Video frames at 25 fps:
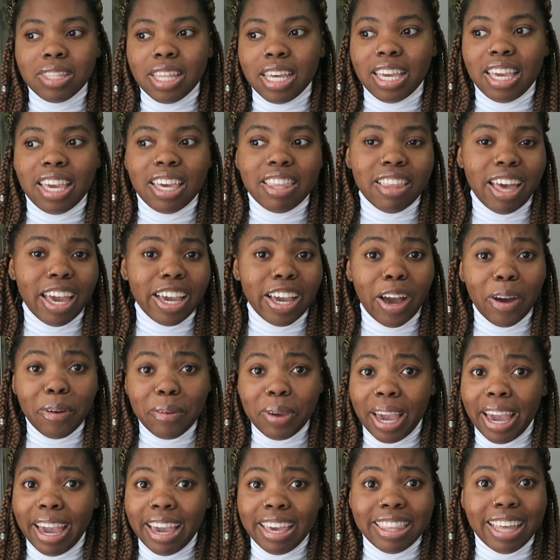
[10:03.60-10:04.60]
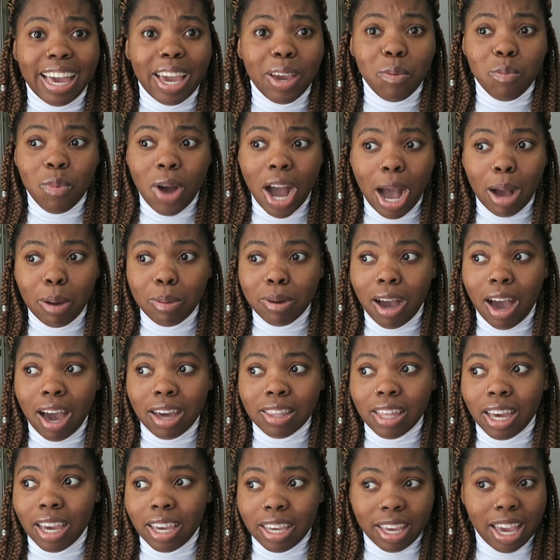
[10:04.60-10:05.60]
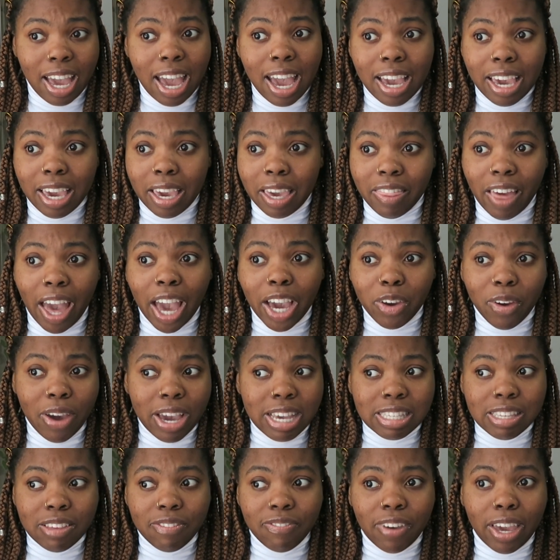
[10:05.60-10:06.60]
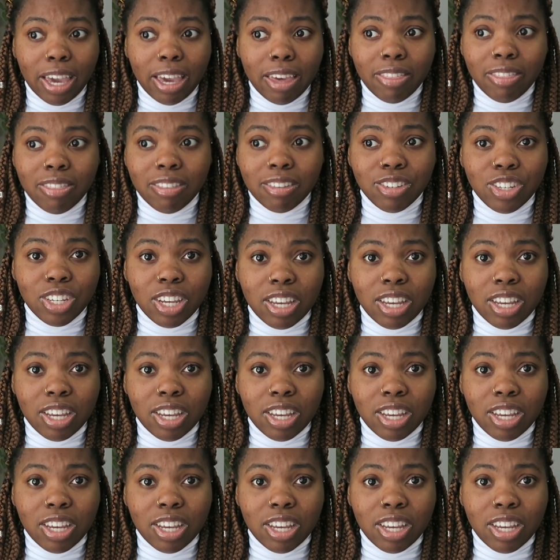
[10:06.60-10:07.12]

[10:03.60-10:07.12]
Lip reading: thinking like, okay, like wow, God, like hey, that crazy faith